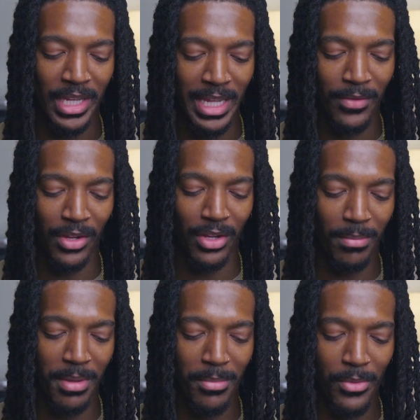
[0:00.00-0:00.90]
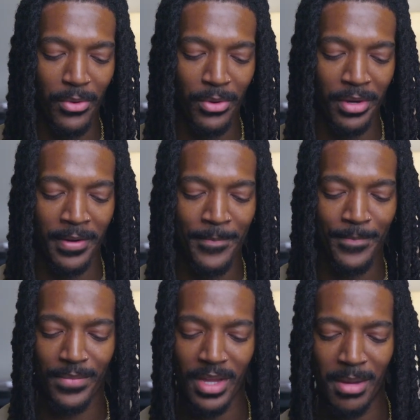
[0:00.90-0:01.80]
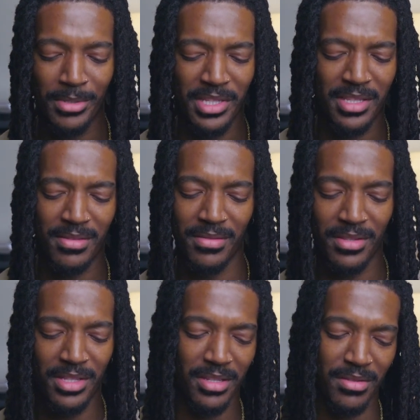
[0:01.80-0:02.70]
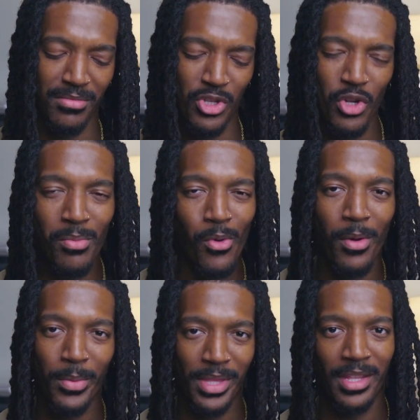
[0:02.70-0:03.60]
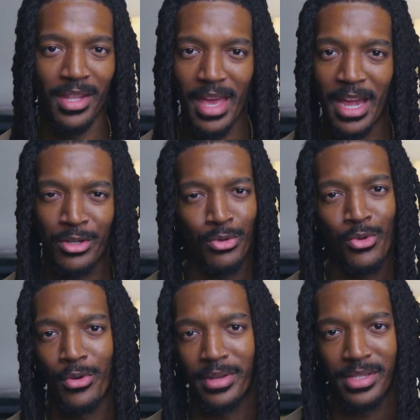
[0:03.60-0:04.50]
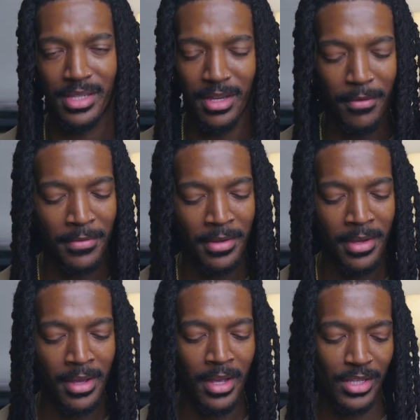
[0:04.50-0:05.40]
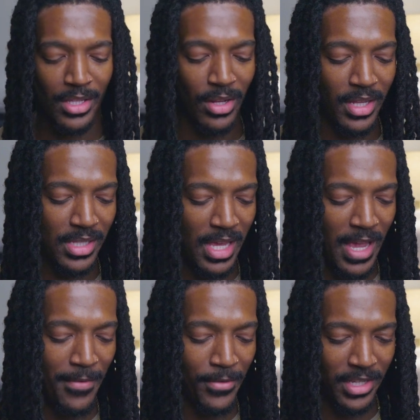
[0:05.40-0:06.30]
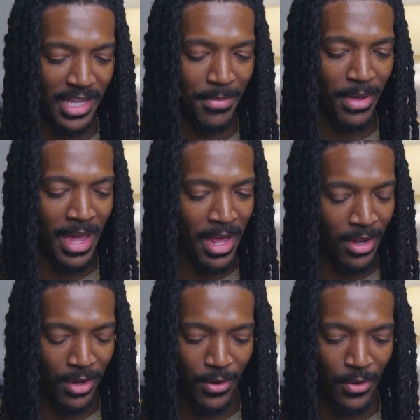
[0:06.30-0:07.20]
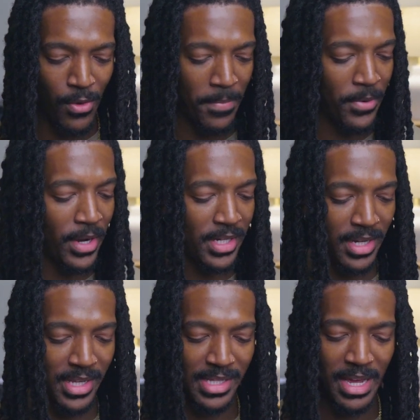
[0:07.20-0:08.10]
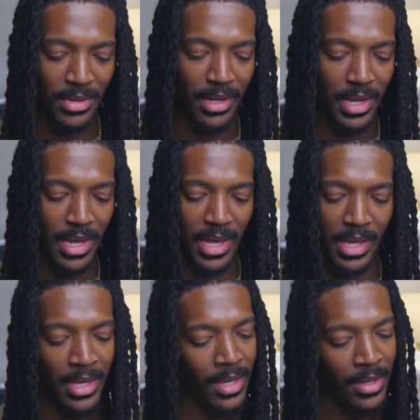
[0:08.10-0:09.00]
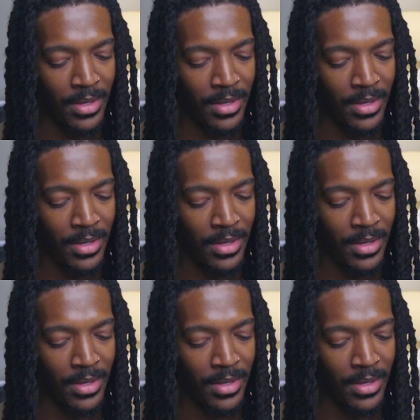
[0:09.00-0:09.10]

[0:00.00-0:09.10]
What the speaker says: to give it a little bit more, just to do more within the actual chord itself. So let's say, for example, I had a chord progression that sounded like,